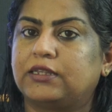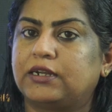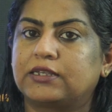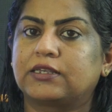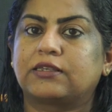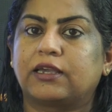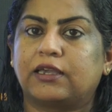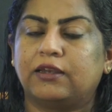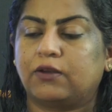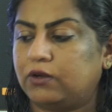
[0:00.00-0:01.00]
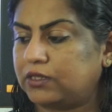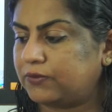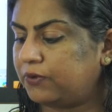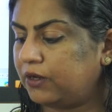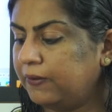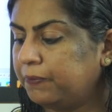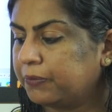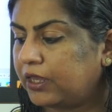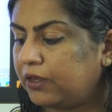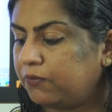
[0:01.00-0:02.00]
that is the second cause for
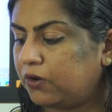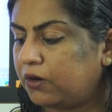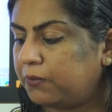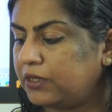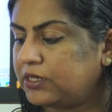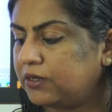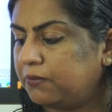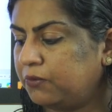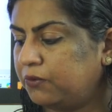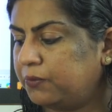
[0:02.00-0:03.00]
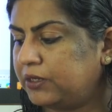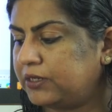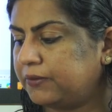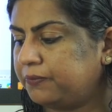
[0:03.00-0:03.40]
environment movement.